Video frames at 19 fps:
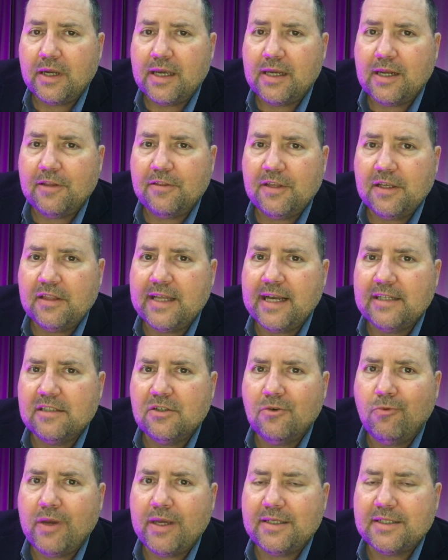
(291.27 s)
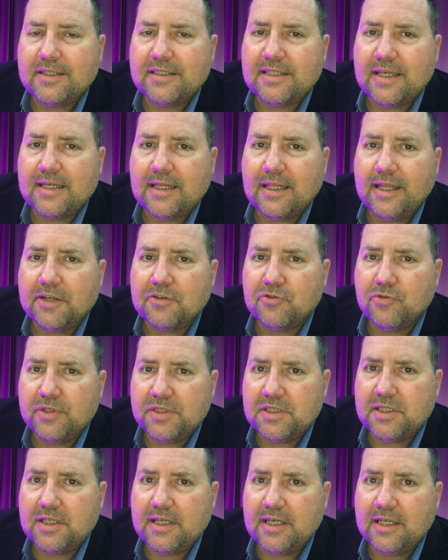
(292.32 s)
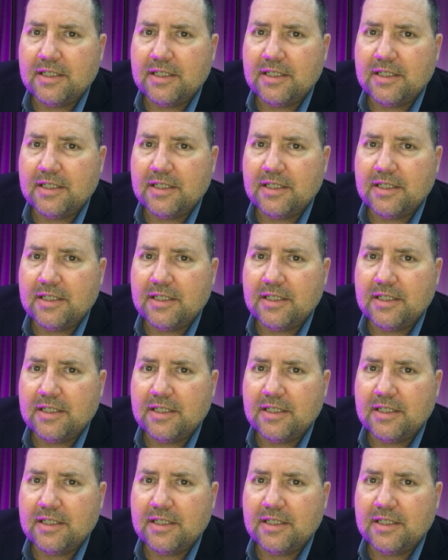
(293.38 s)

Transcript: and I think that's a way to send electricity